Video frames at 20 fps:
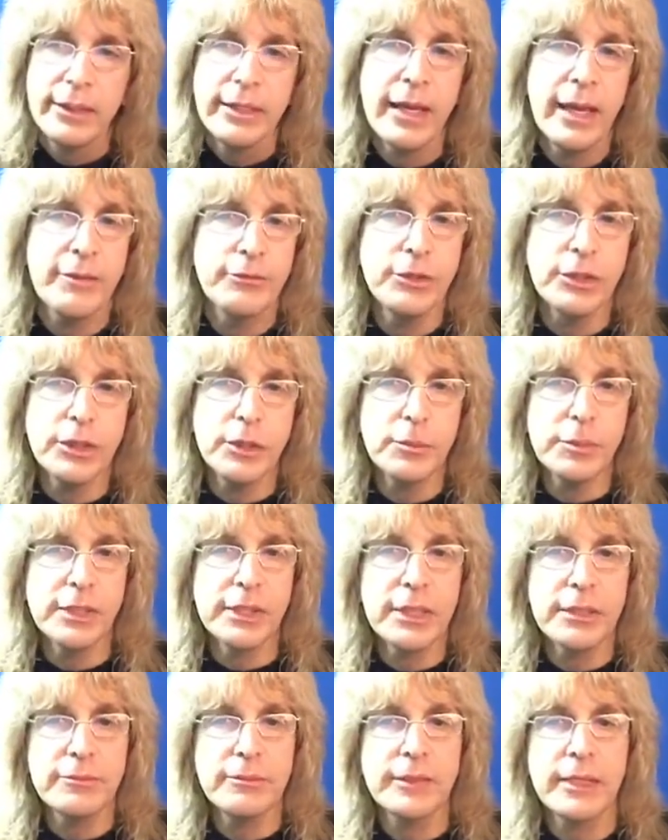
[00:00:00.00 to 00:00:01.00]
Yeah, if you're going to
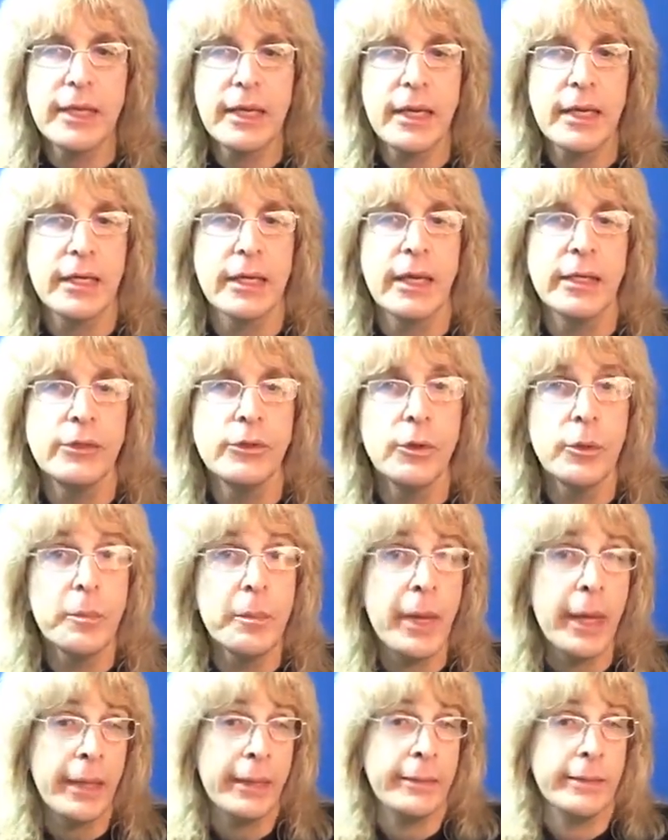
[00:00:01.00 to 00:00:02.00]
believe that, I know a
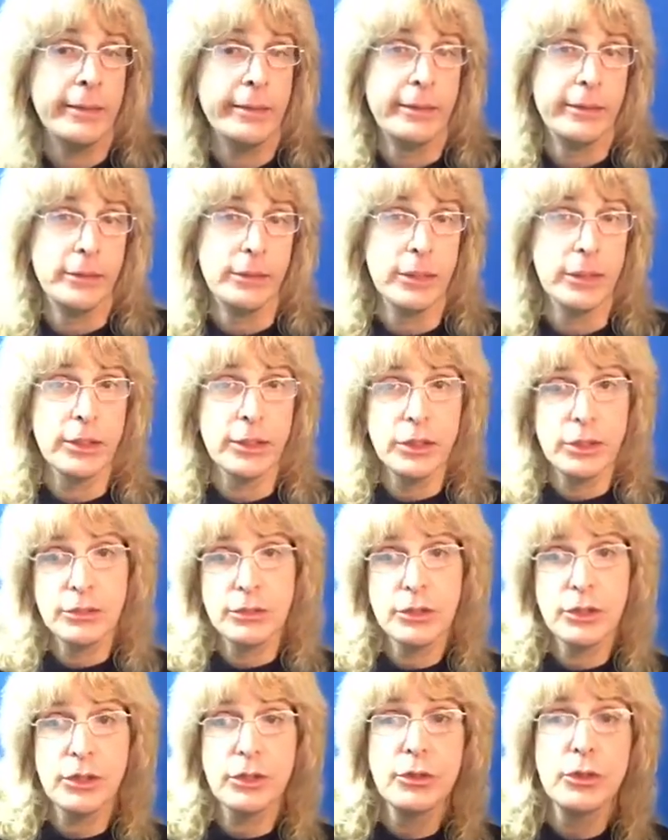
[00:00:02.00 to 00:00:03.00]
man that can
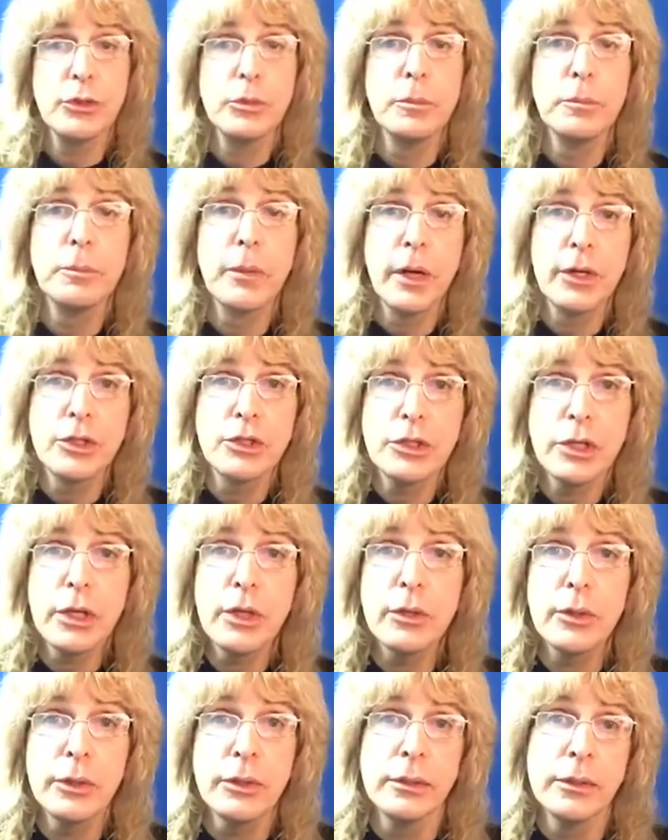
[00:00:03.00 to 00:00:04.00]
sell you a
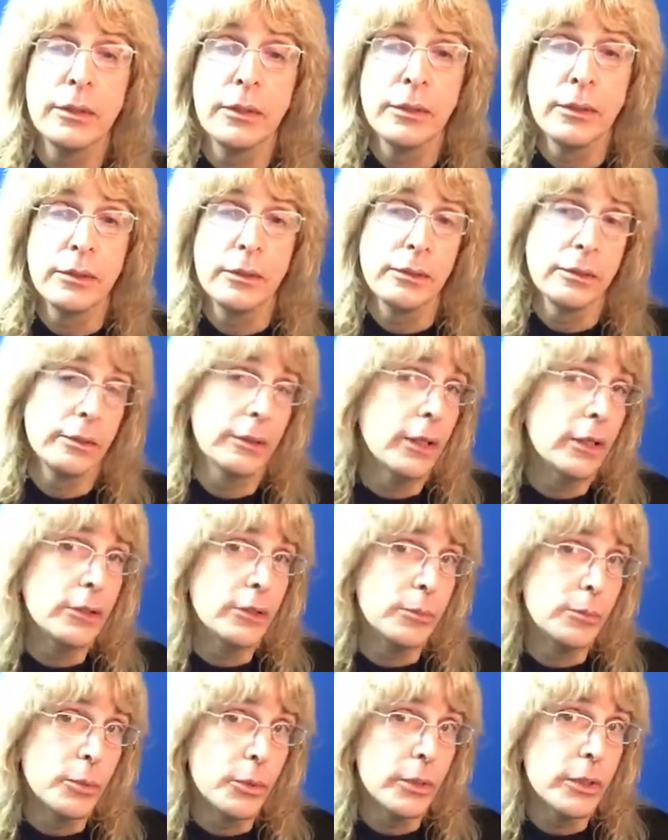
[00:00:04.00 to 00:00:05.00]
share in
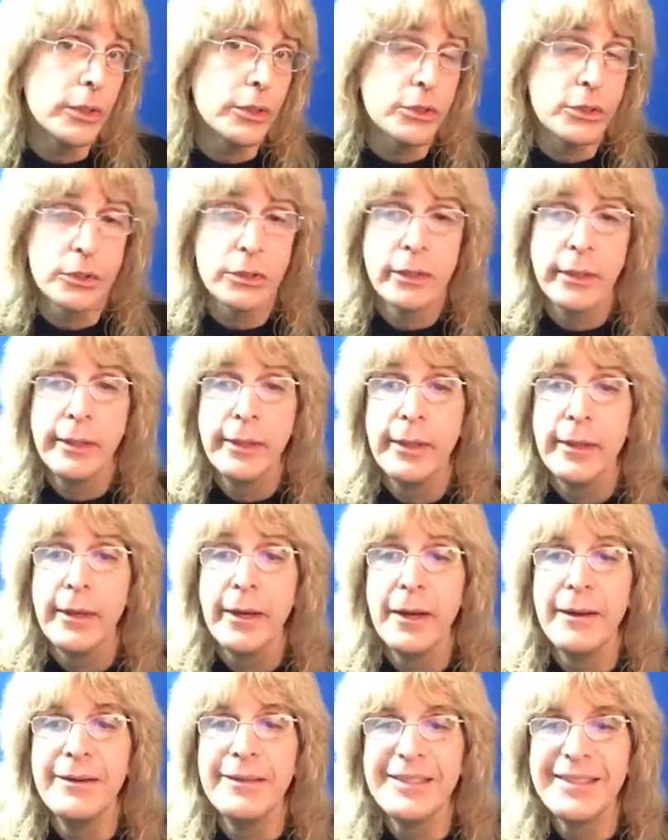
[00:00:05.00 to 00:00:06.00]
London Bridge.
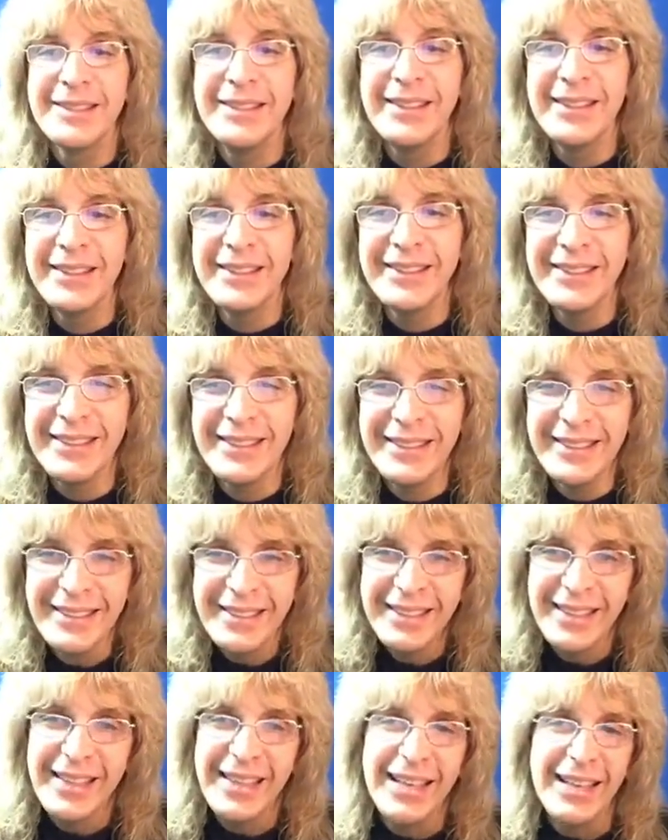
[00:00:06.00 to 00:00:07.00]
And,
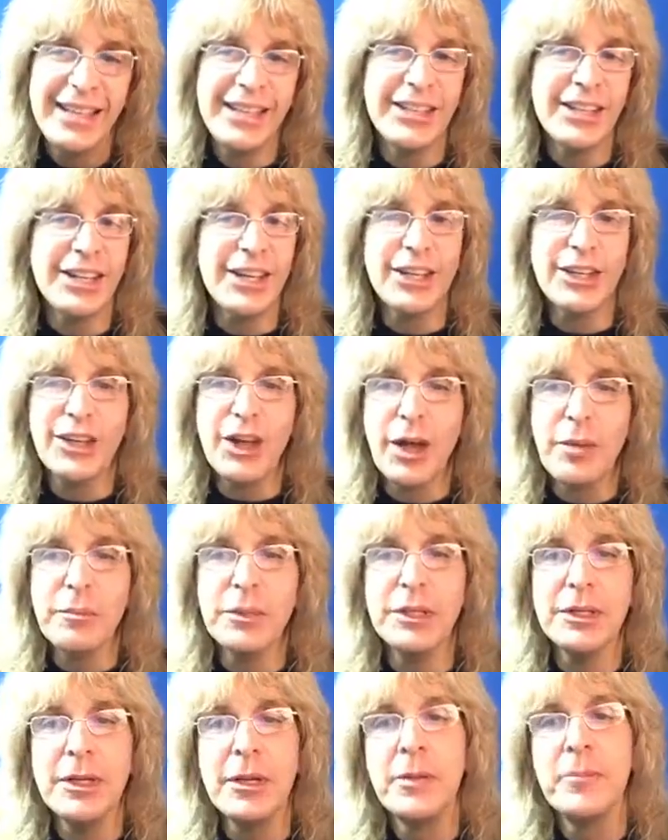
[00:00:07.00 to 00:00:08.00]
you know, a
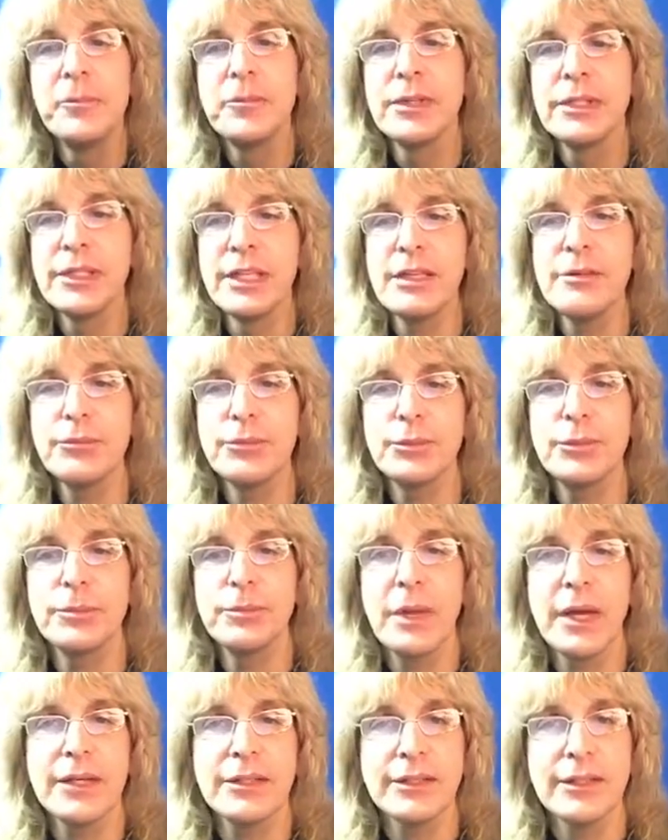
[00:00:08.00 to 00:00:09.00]
common belief
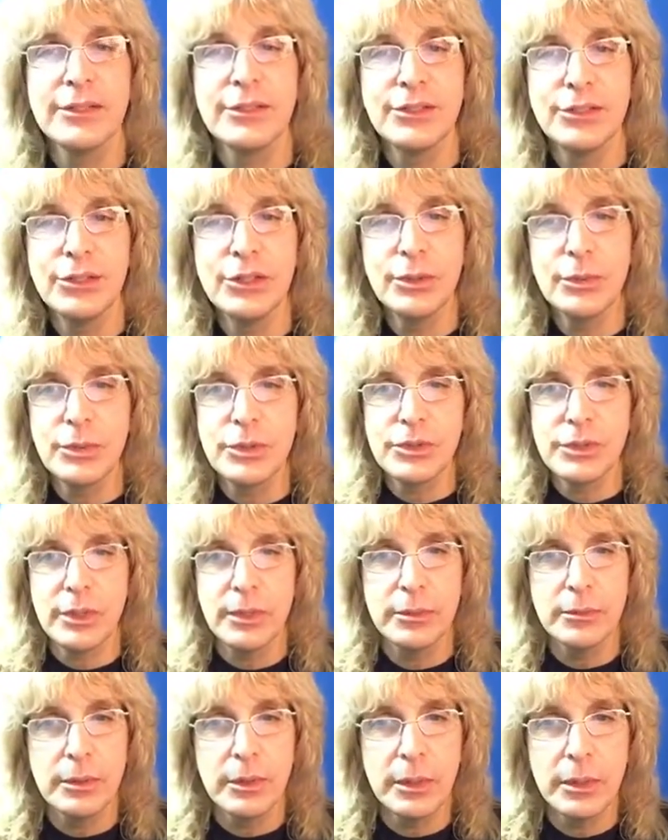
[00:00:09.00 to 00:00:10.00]
back then, too, was
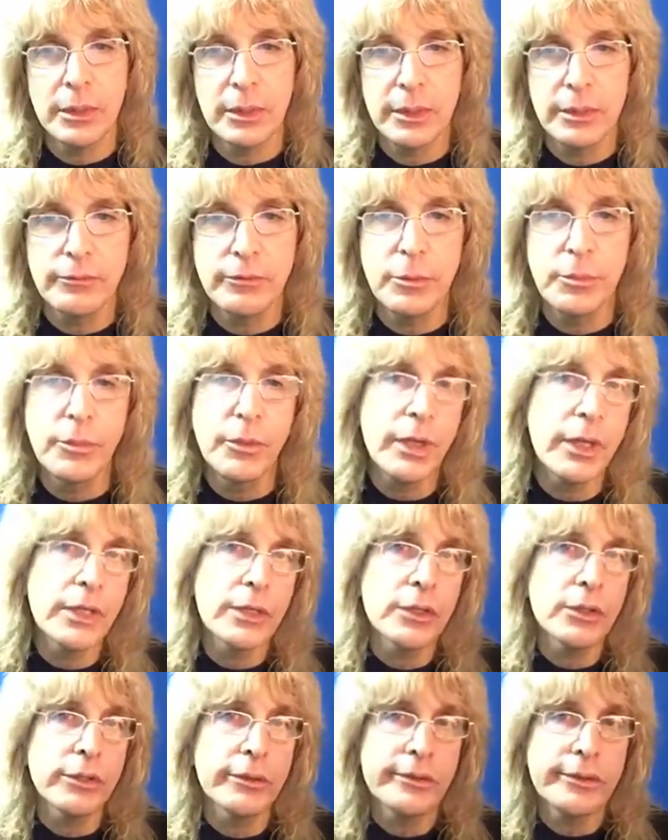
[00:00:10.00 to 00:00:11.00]
that if the
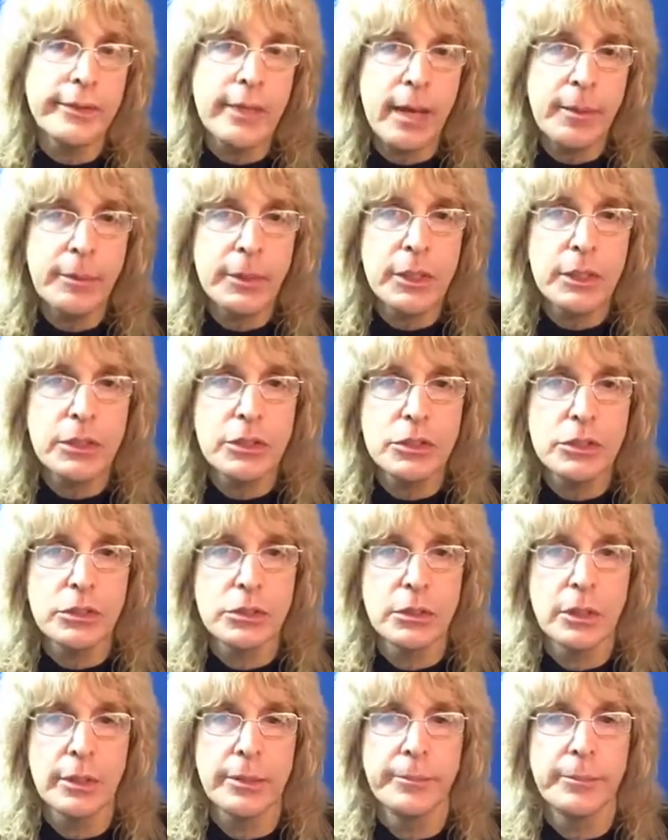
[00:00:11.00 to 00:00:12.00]
brain got
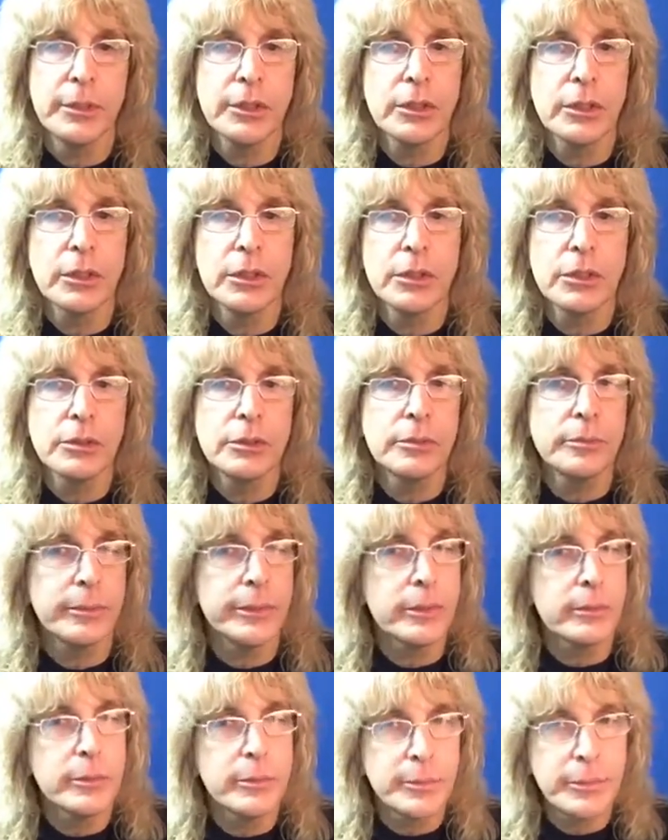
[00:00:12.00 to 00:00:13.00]
damaged, it couldn't
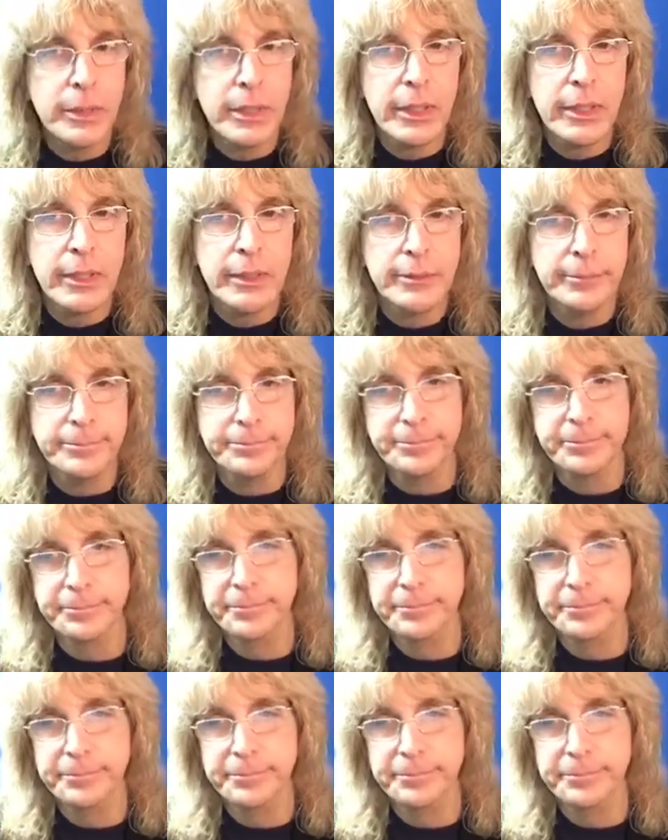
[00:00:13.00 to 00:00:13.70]
be repaired.